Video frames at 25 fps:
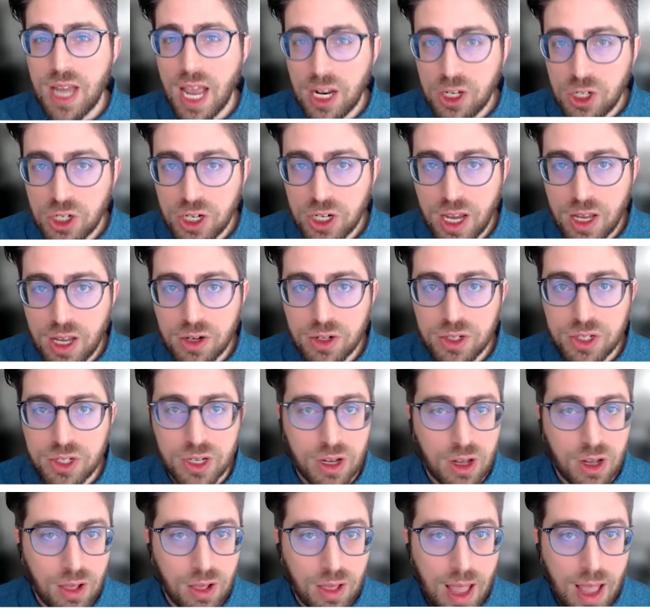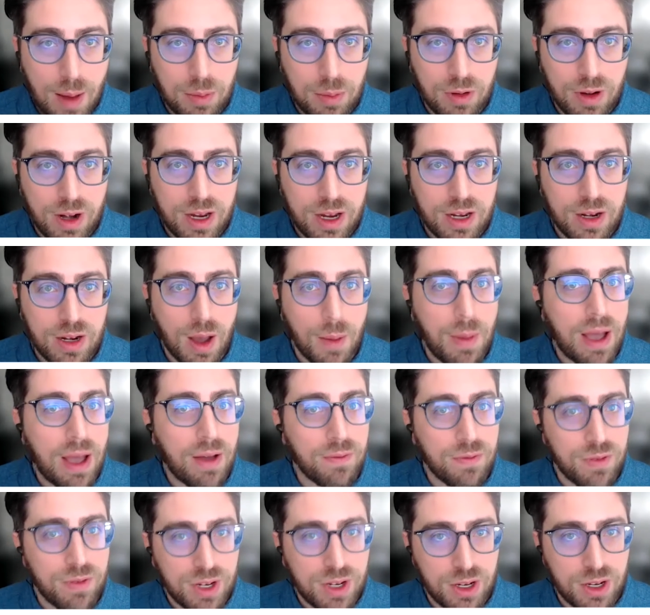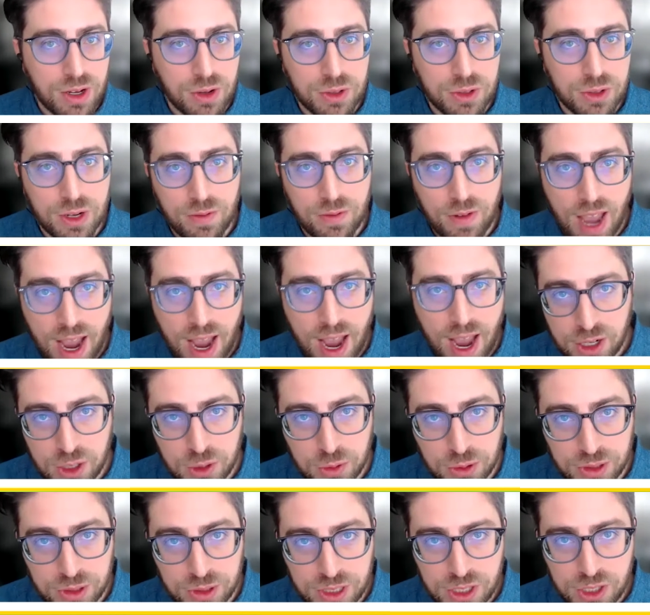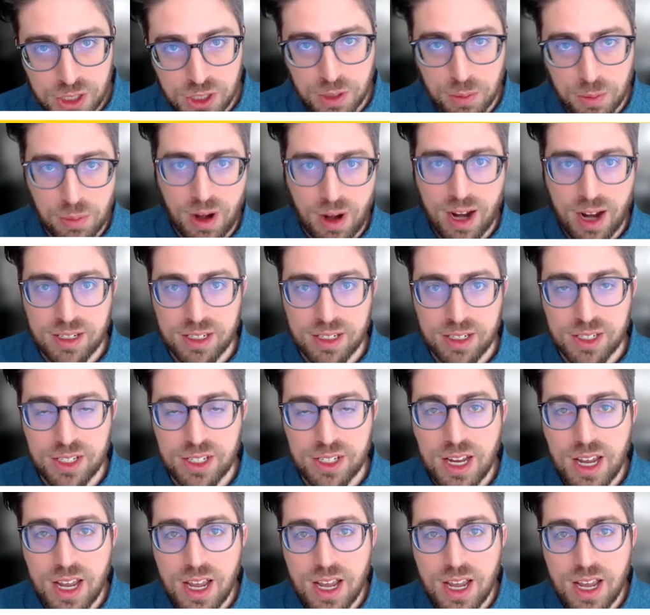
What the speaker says: educators to collaborate about videos of actual teaching practice.